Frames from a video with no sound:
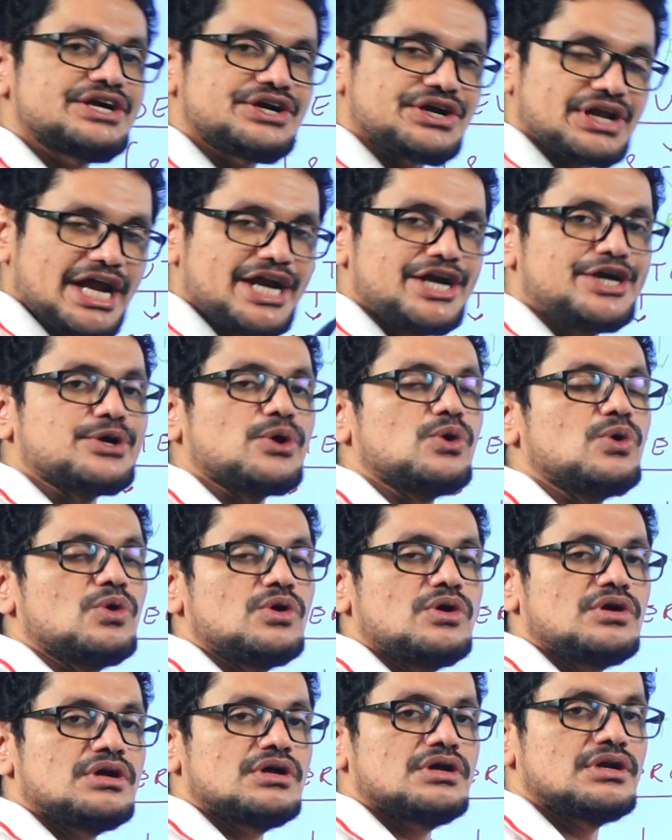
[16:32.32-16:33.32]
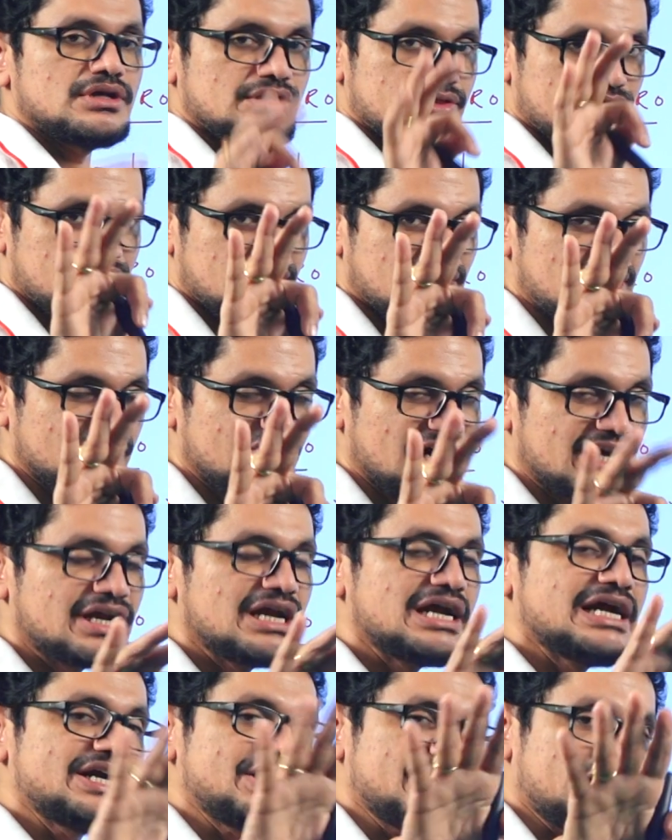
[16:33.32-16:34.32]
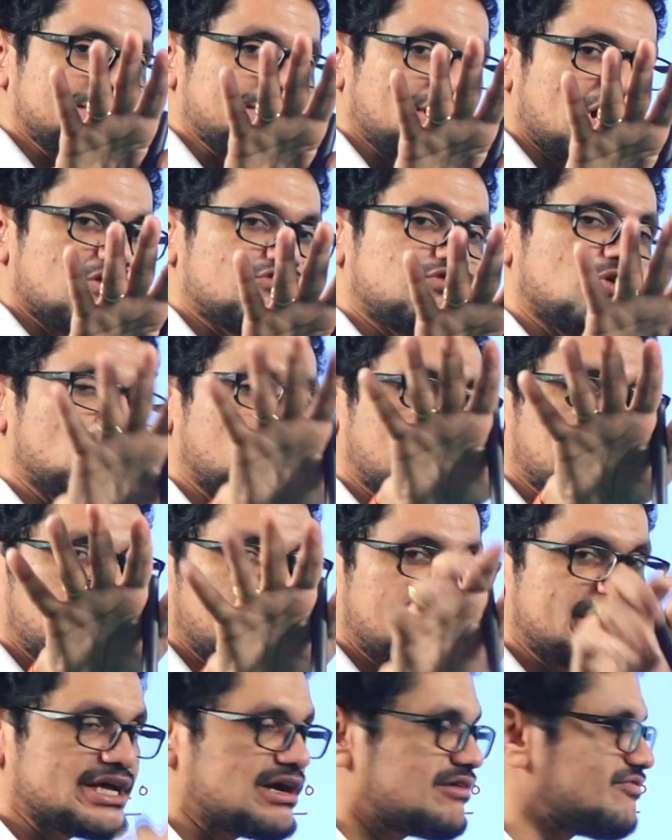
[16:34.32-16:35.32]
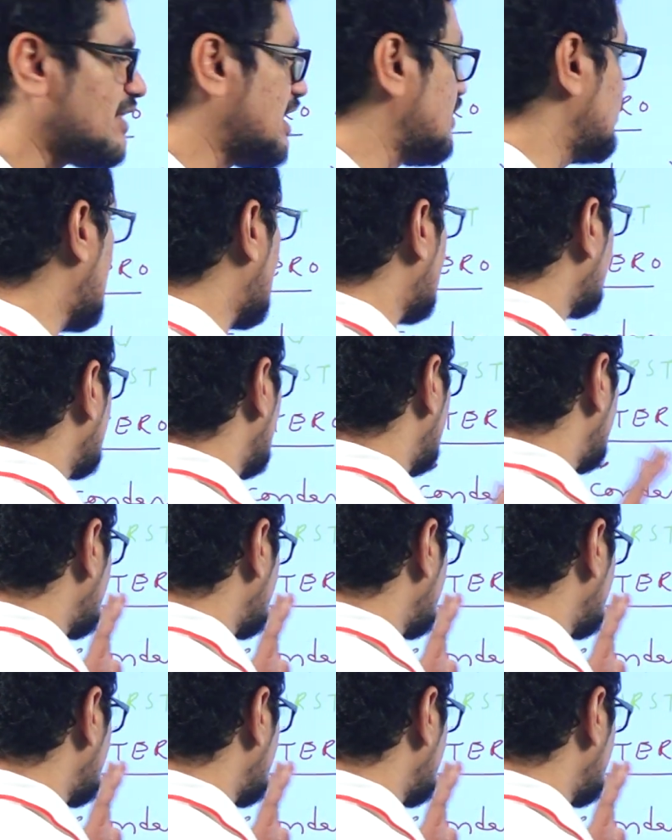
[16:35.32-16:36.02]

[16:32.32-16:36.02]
trito, third one, tetra, 4, penta, 5, like that.